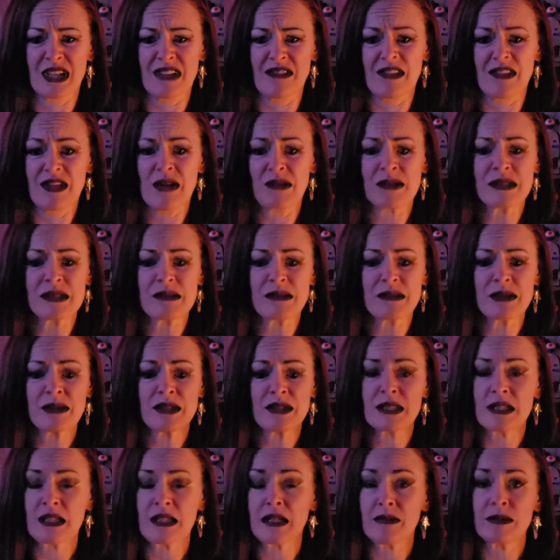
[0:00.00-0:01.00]
If there was
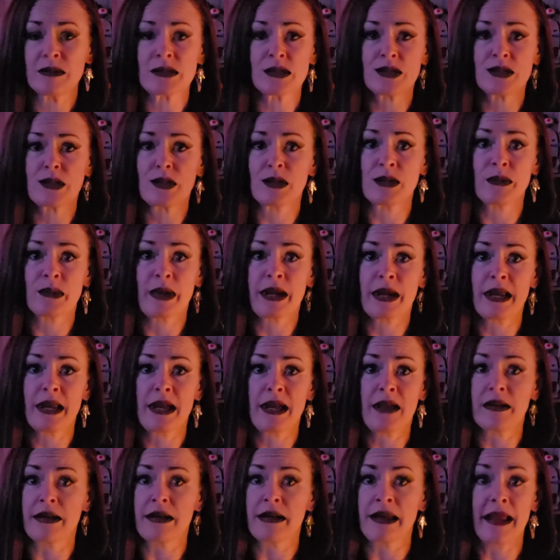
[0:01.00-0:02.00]
music, it was turned way
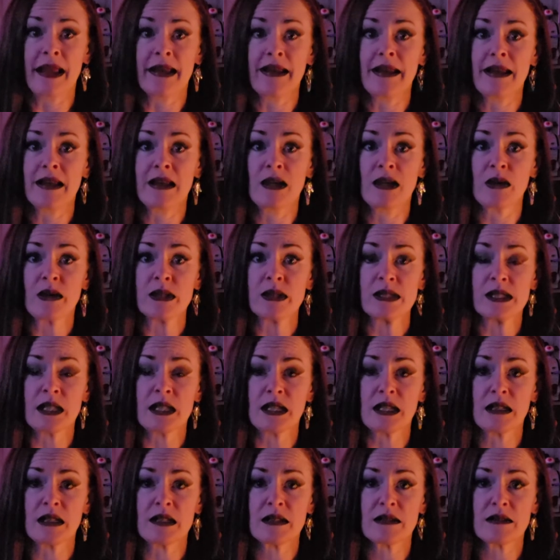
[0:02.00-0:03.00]
down and I didn't notice it.